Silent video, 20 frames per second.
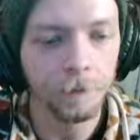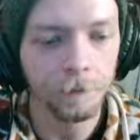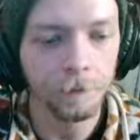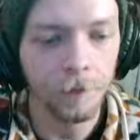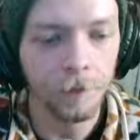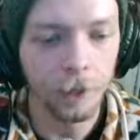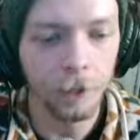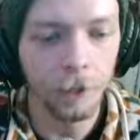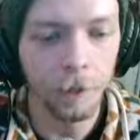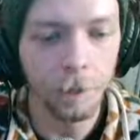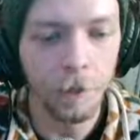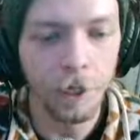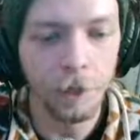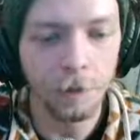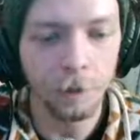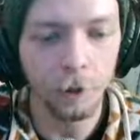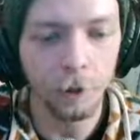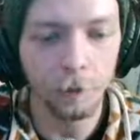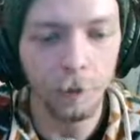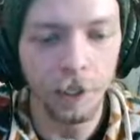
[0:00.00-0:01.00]
Here, let me just
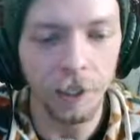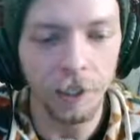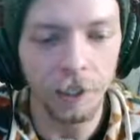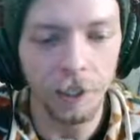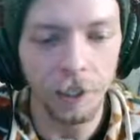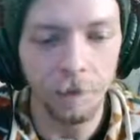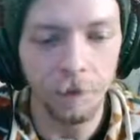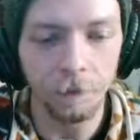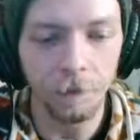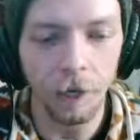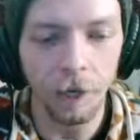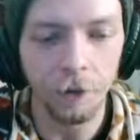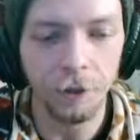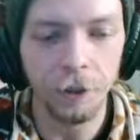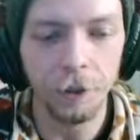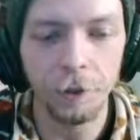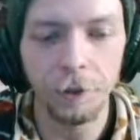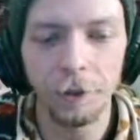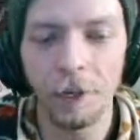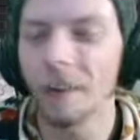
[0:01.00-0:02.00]
pull up my Steam. I'll show
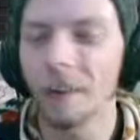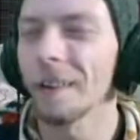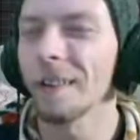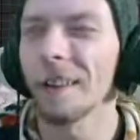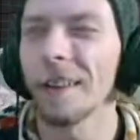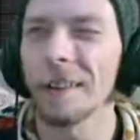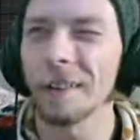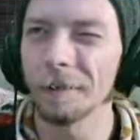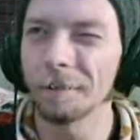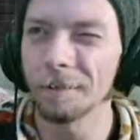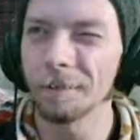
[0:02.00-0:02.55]
you kind of like